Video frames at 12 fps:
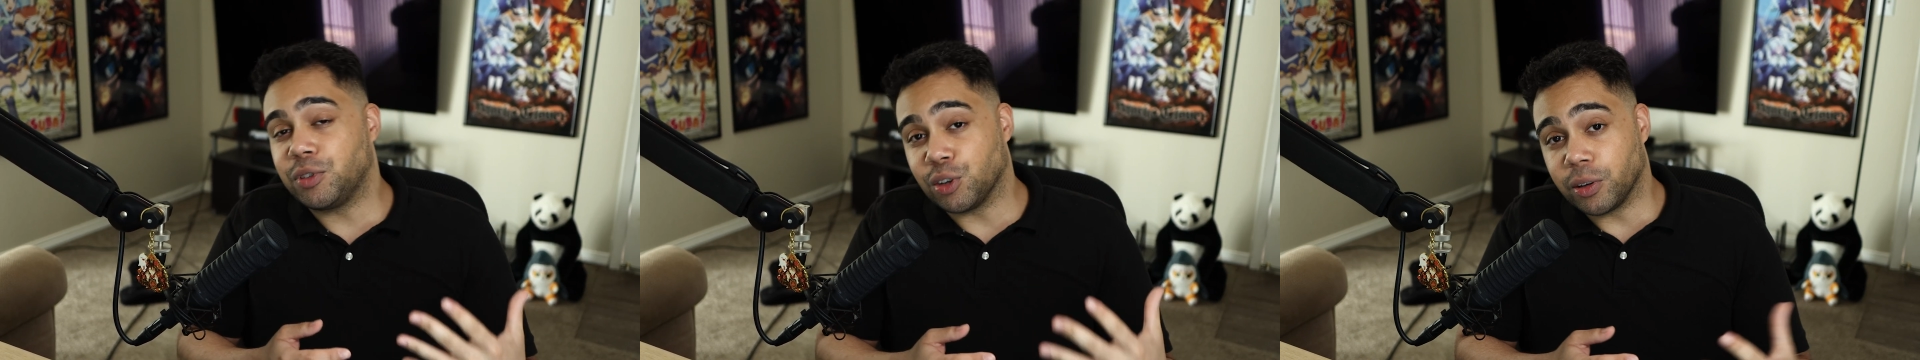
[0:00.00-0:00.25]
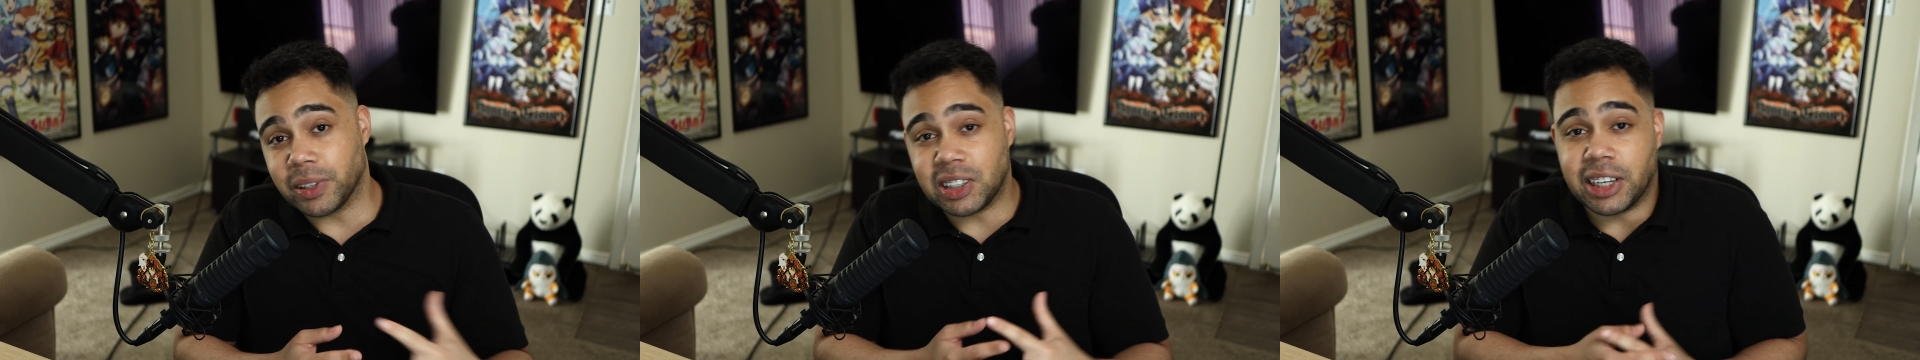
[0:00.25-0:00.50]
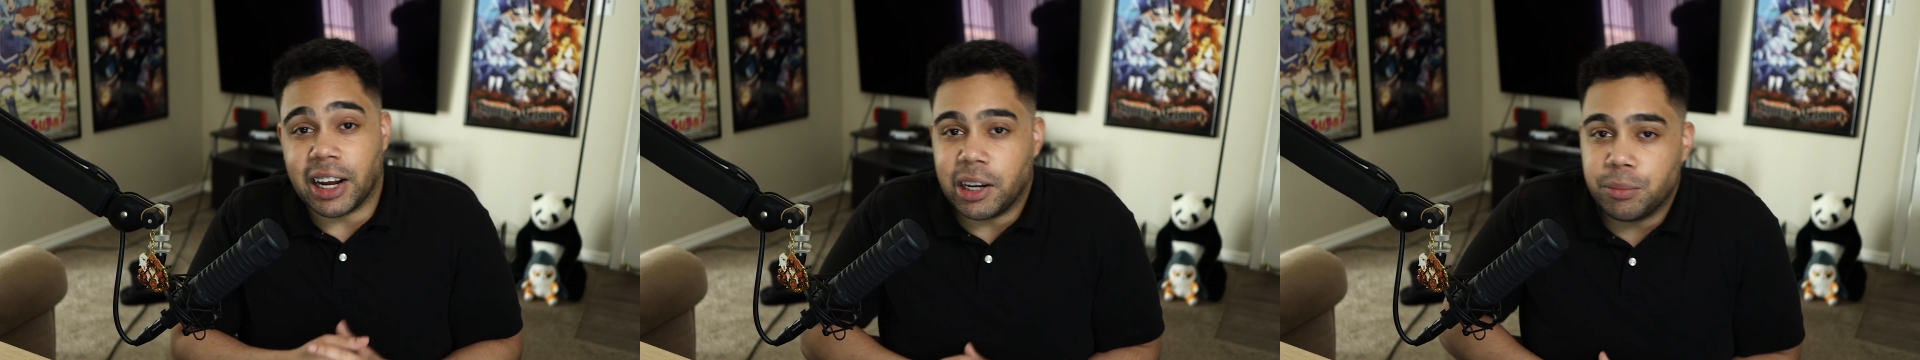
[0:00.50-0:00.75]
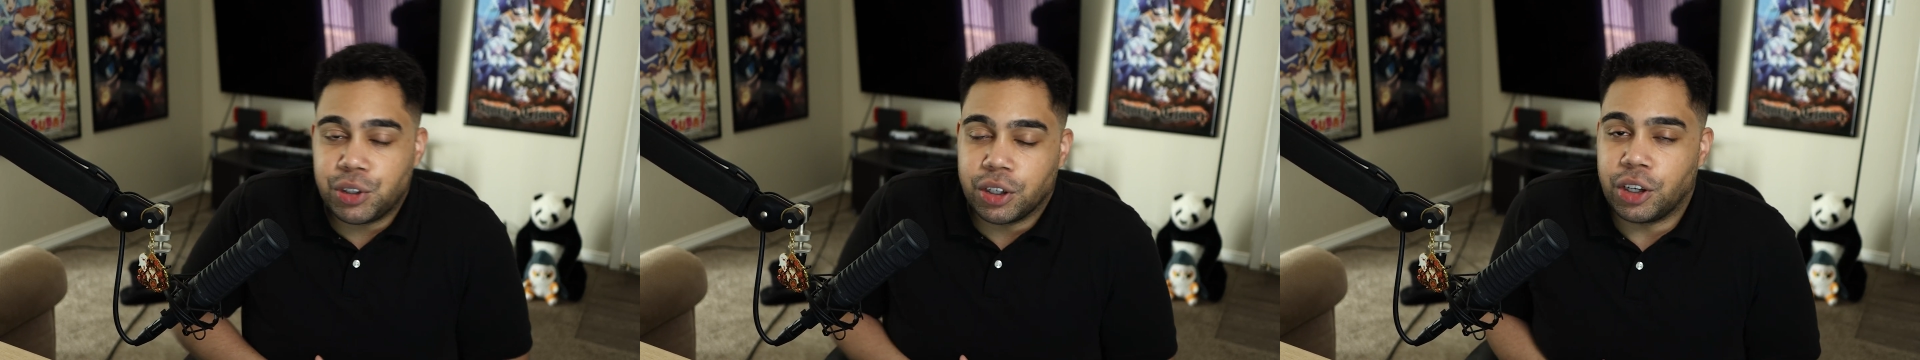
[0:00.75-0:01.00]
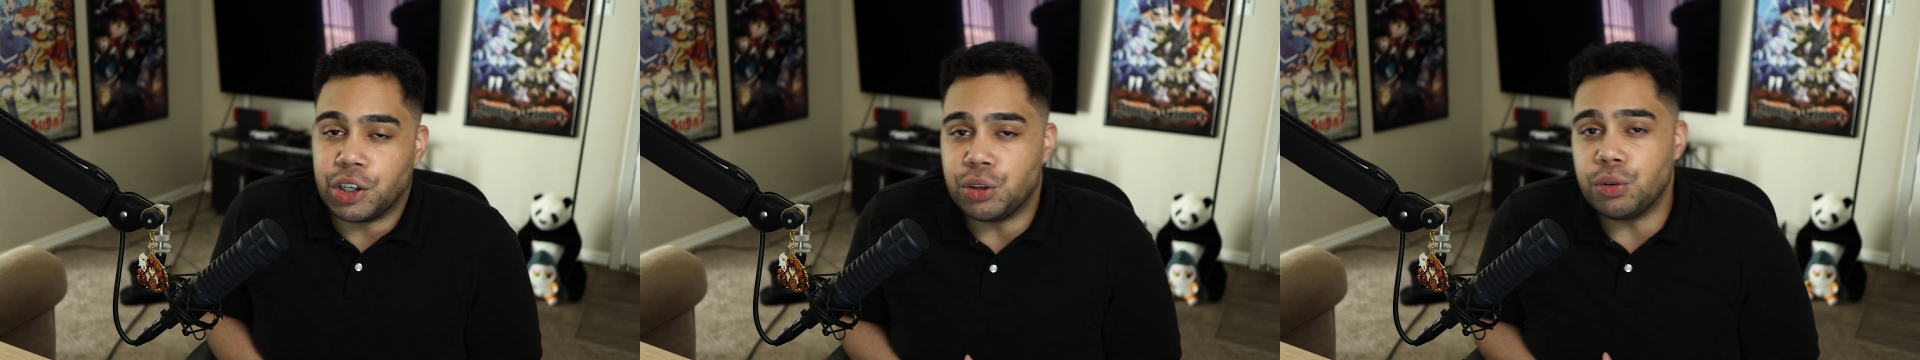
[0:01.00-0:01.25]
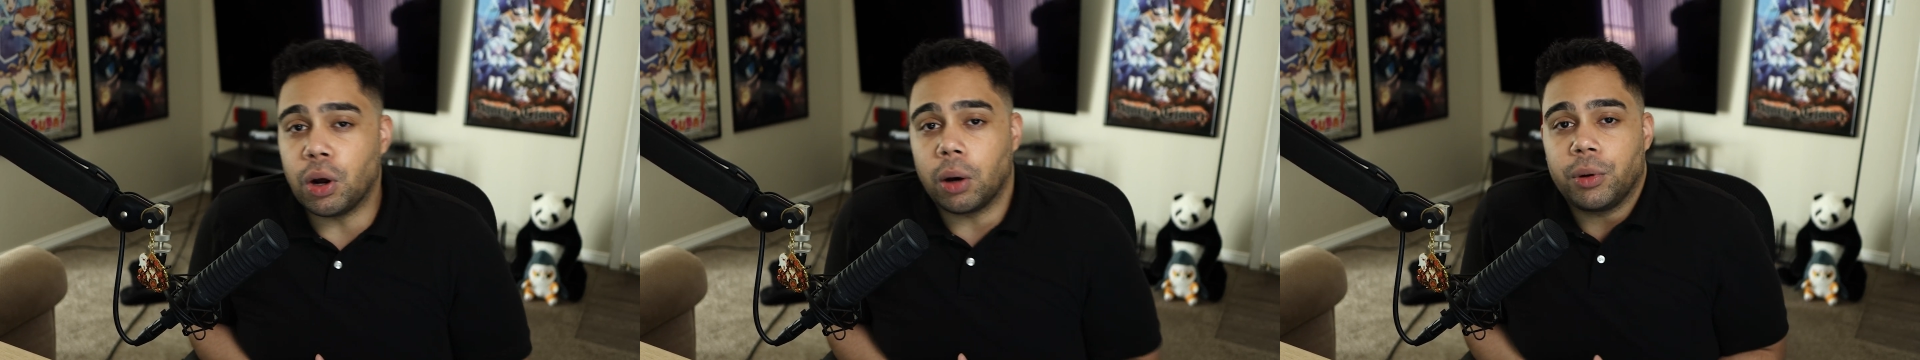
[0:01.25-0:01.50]
service games, then
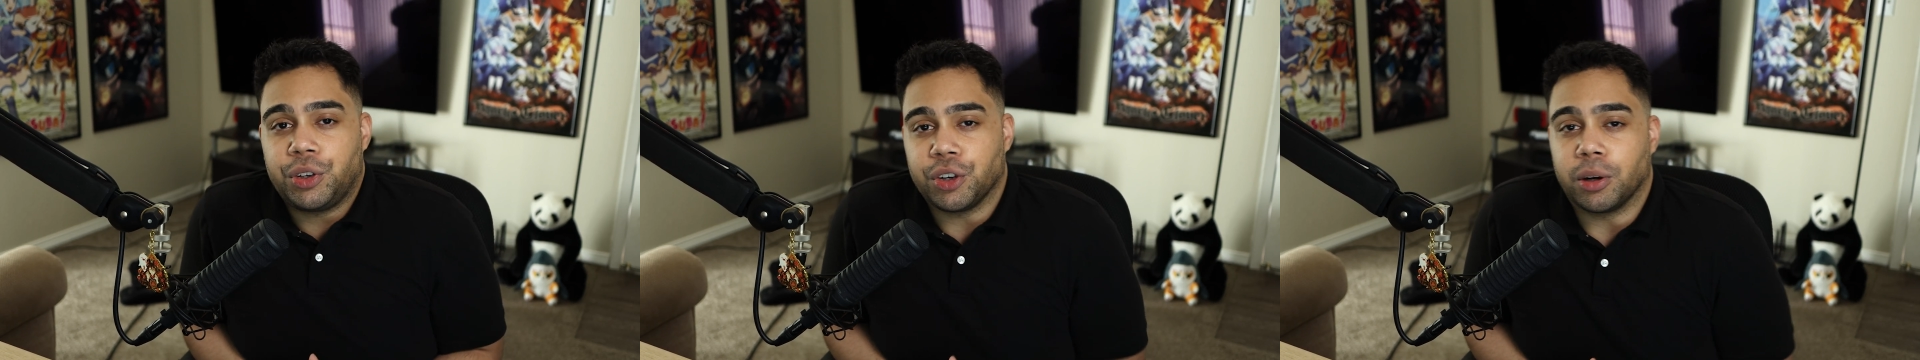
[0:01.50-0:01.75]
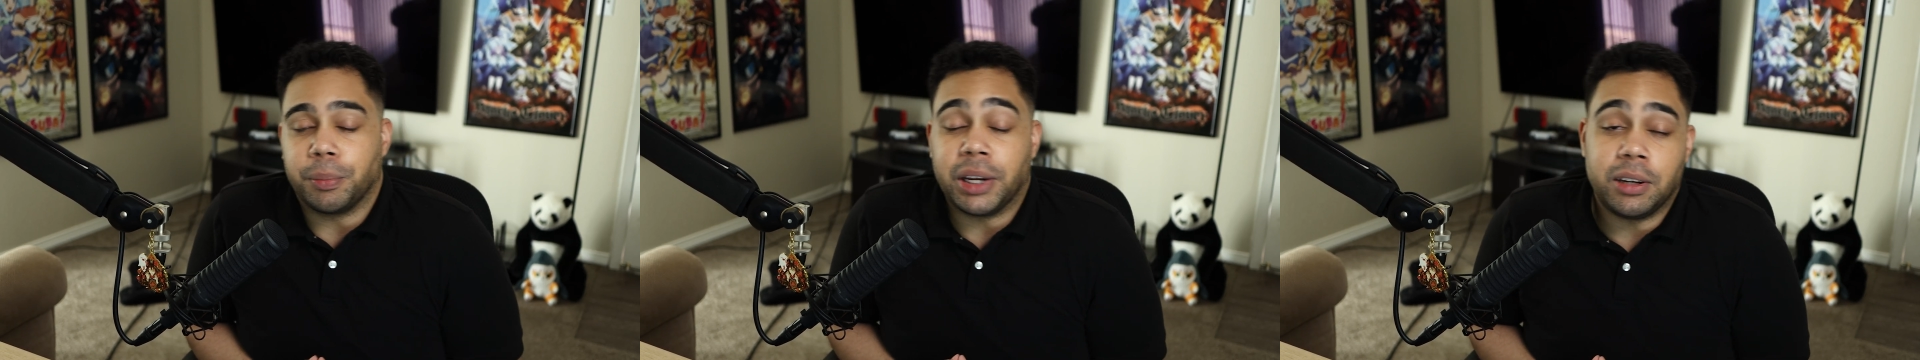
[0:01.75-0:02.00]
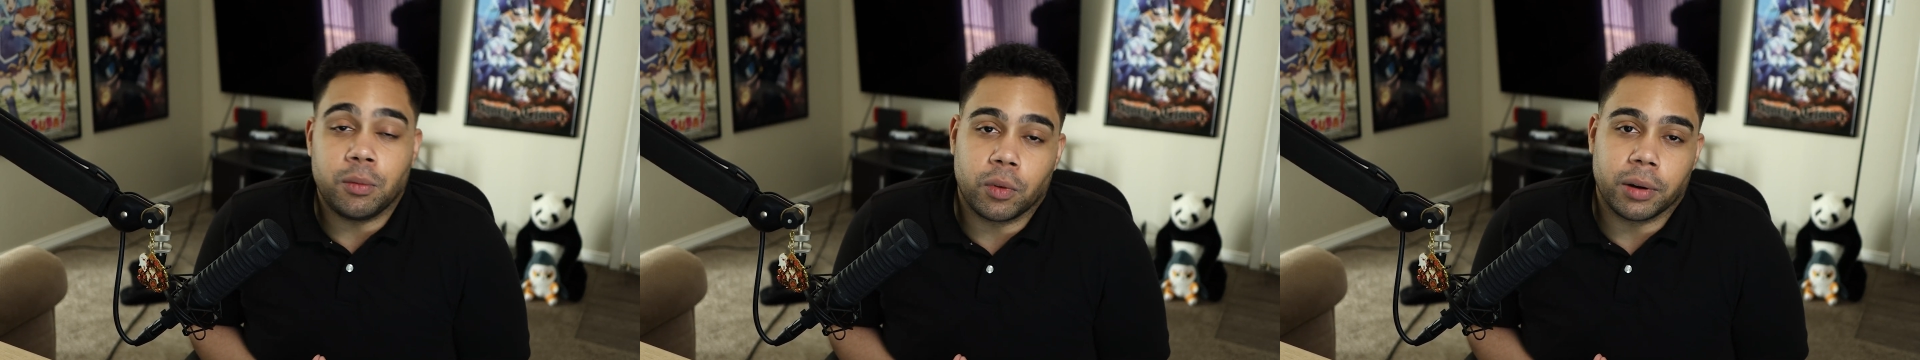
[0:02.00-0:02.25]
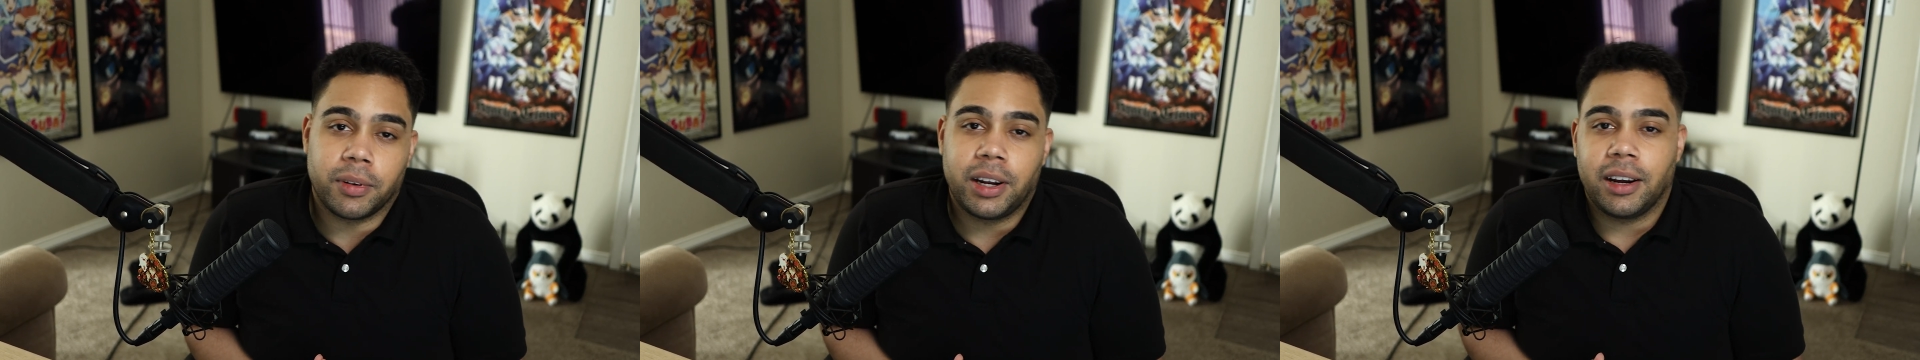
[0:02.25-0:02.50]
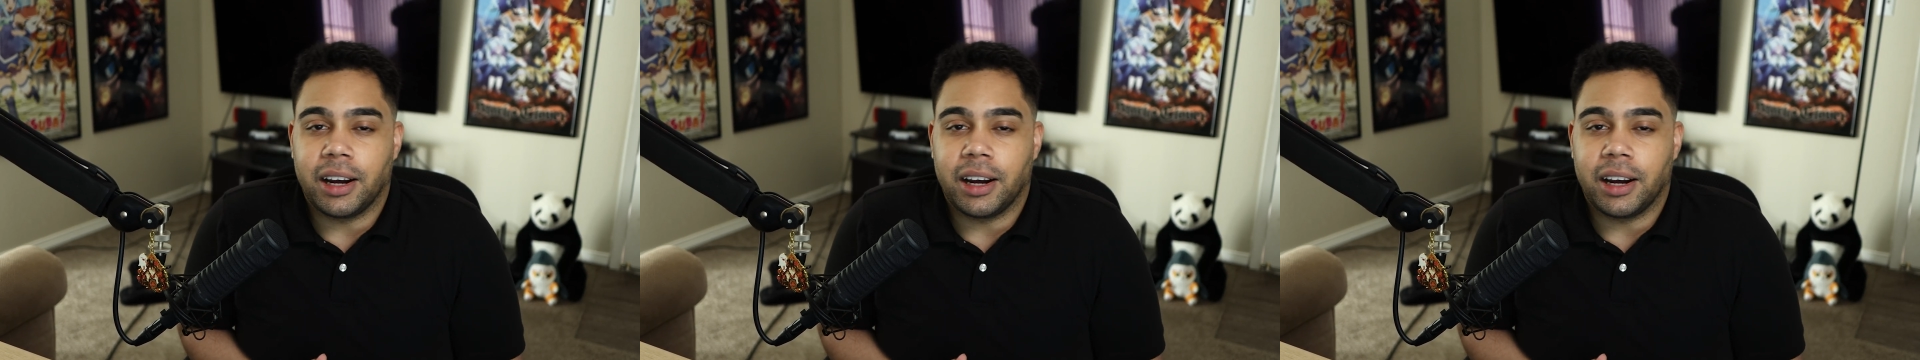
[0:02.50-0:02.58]
you know what you're competing with.